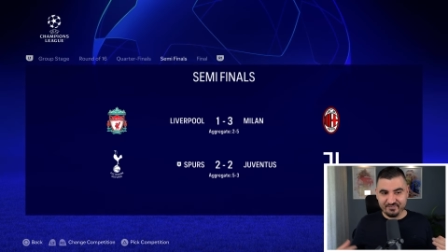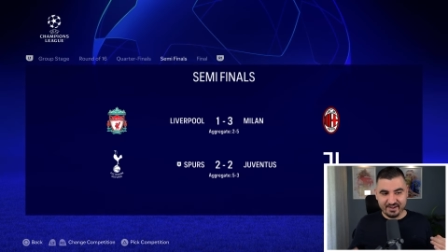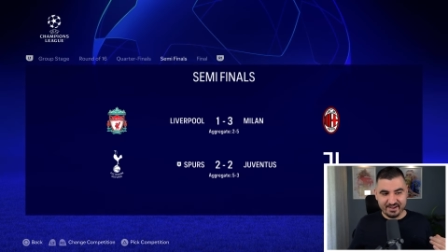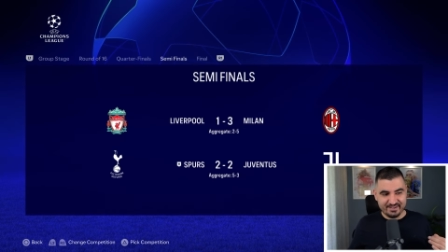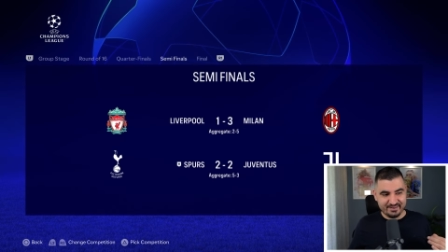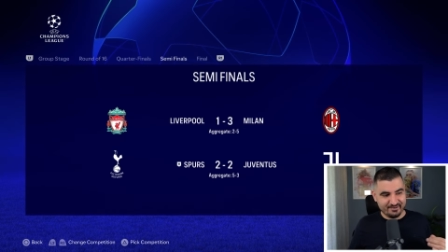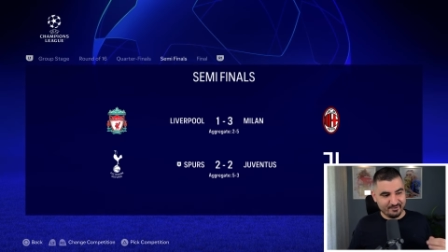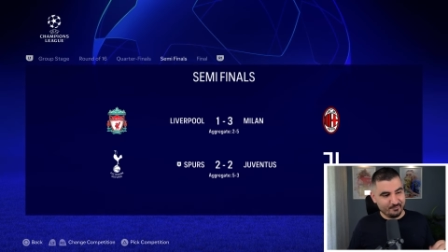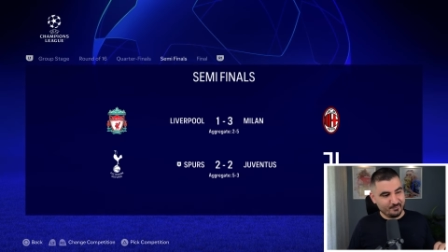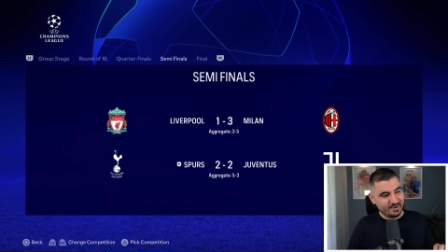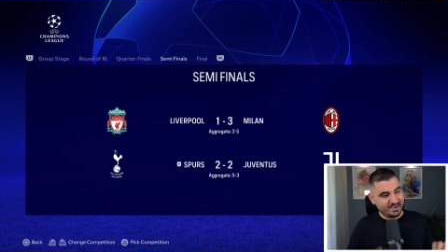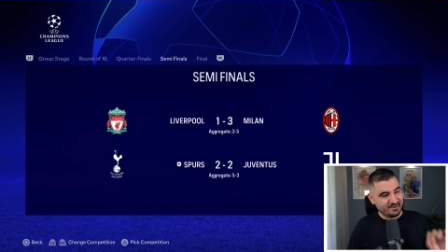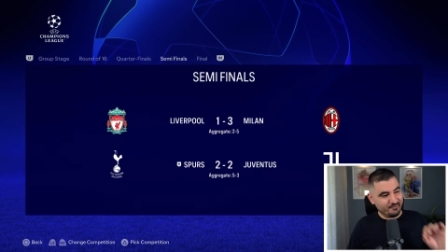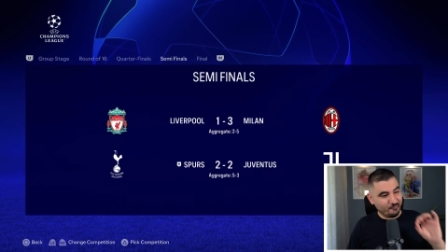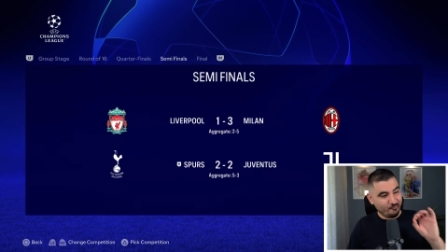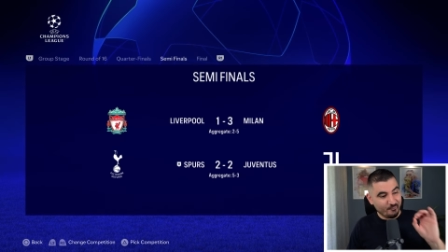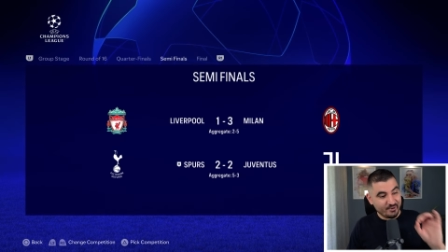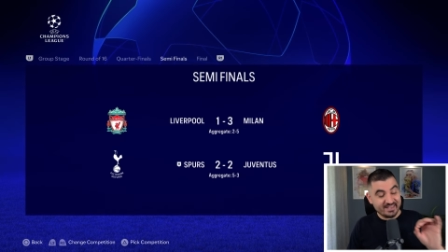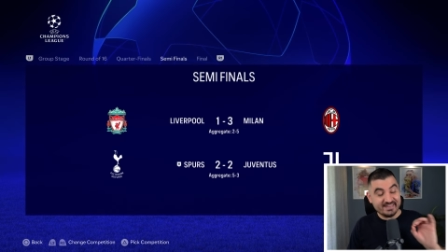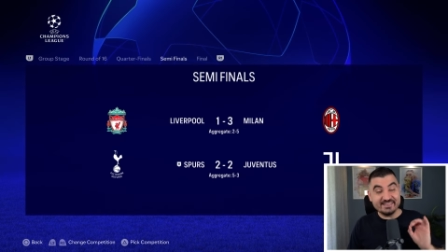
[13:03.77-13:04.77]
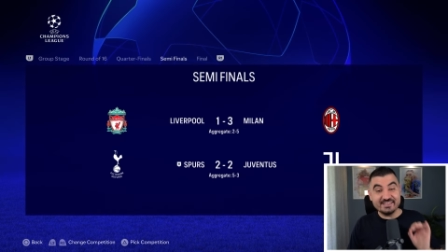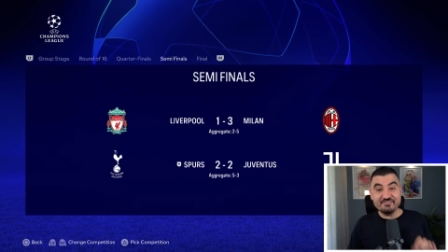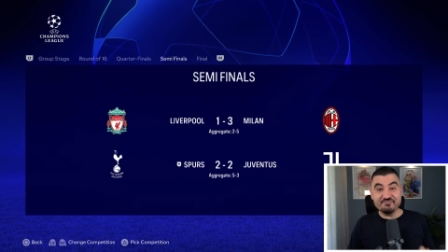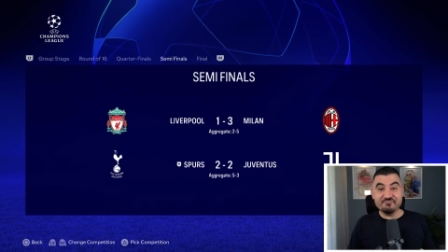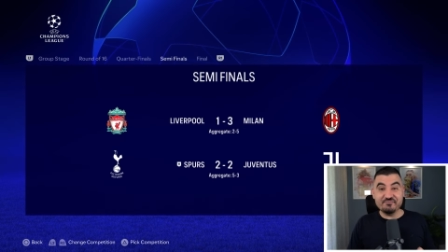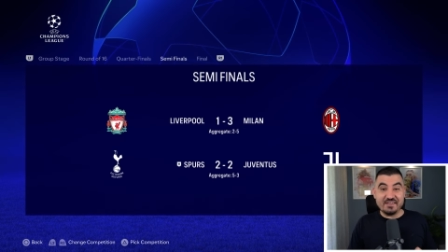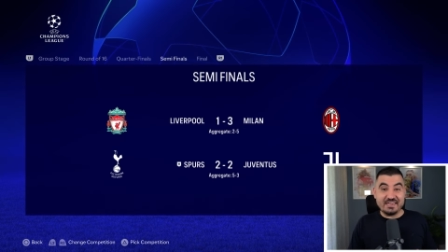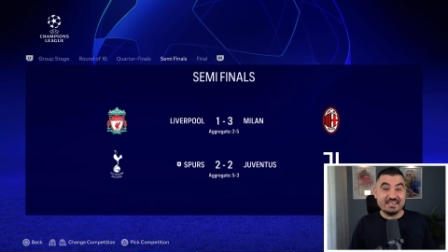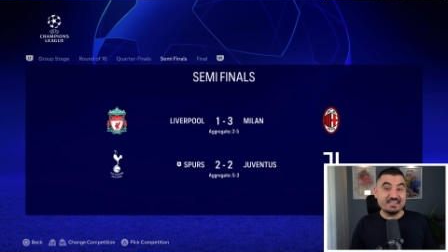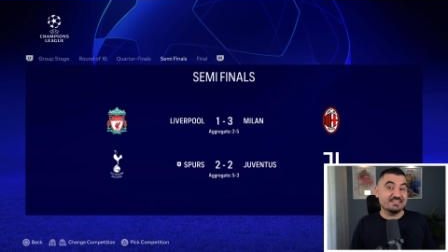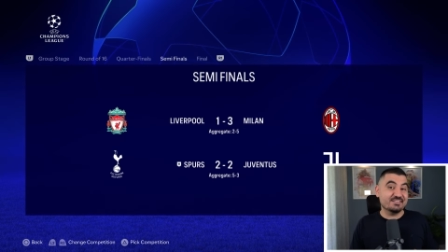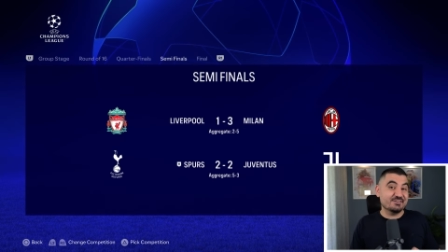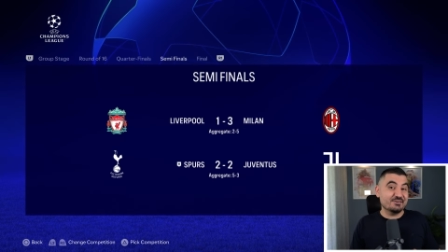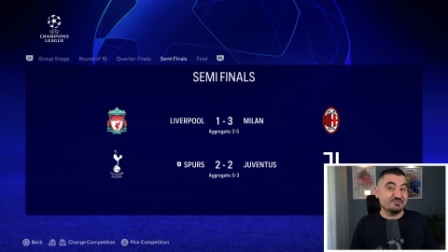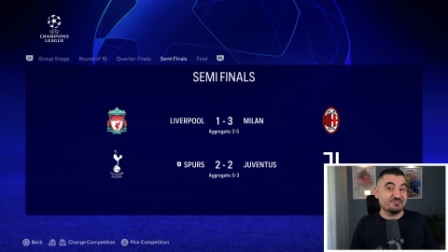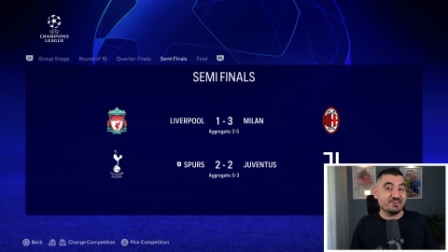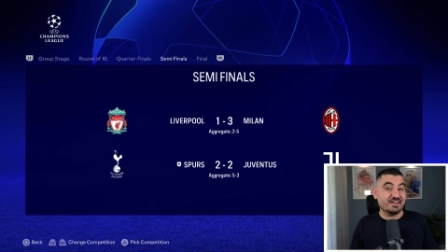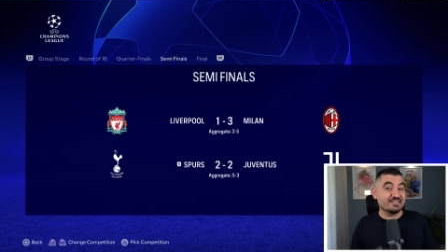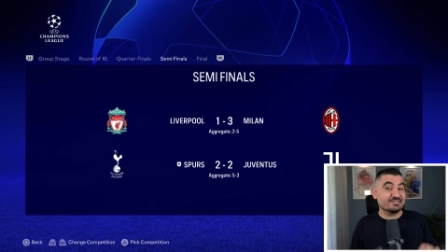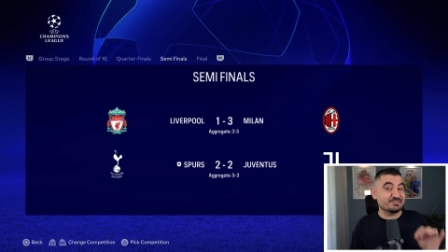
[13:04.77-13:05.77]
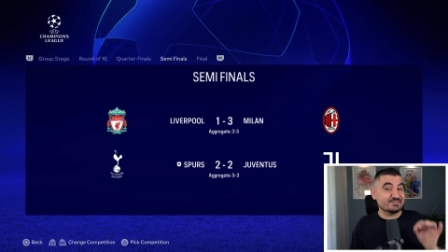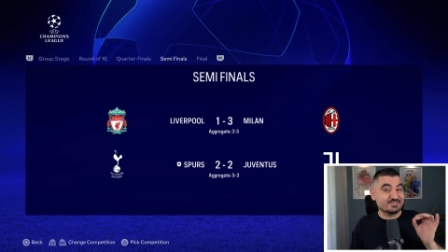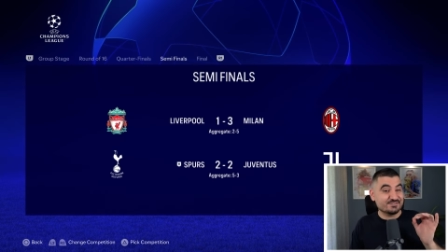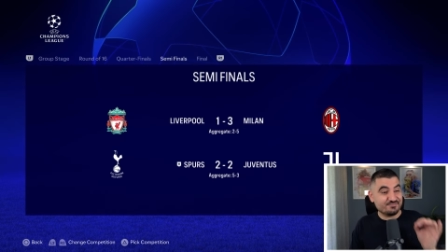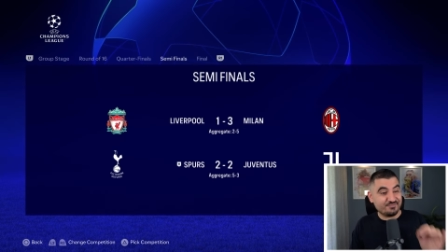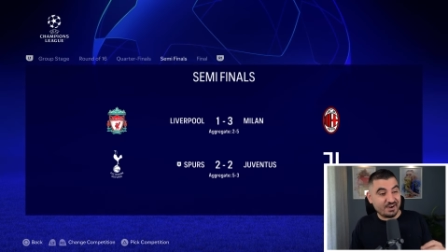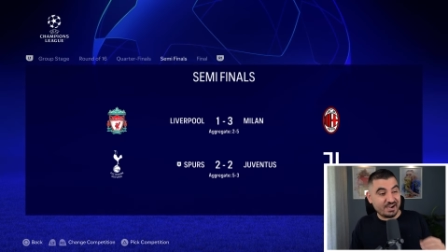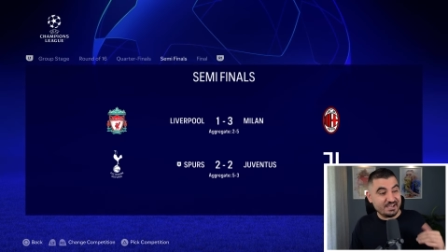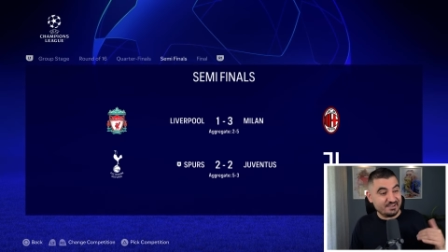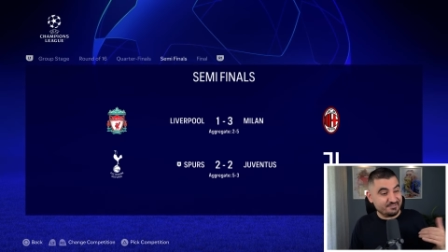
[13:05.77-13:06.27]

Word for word: the final, man. We defeated Juventus